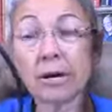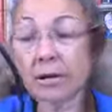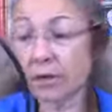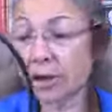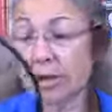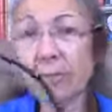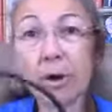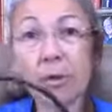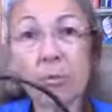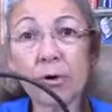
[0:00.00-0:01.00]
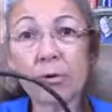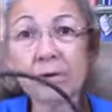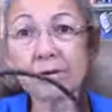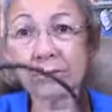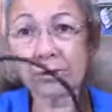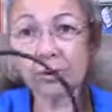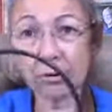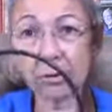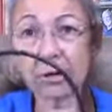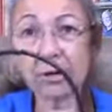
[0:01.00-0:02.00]
and she bought one of these for her
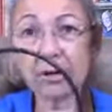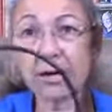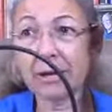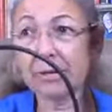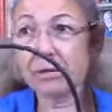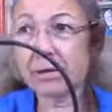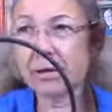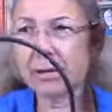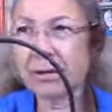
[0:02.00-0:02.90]
Yorkie that has, uh,